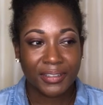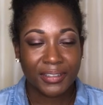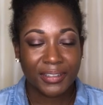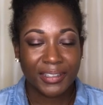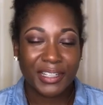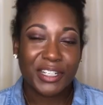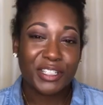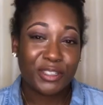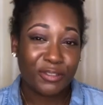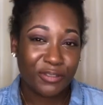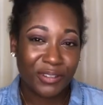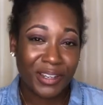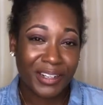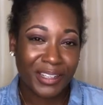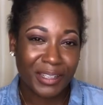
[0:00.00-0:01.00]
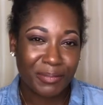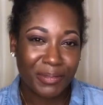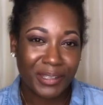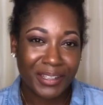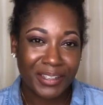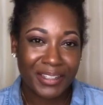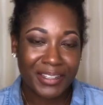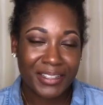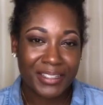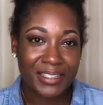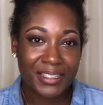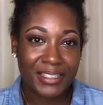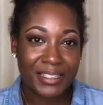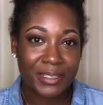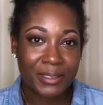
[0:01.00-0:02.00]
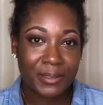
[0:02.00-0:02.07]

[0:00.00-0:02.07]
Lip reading: And it's funny because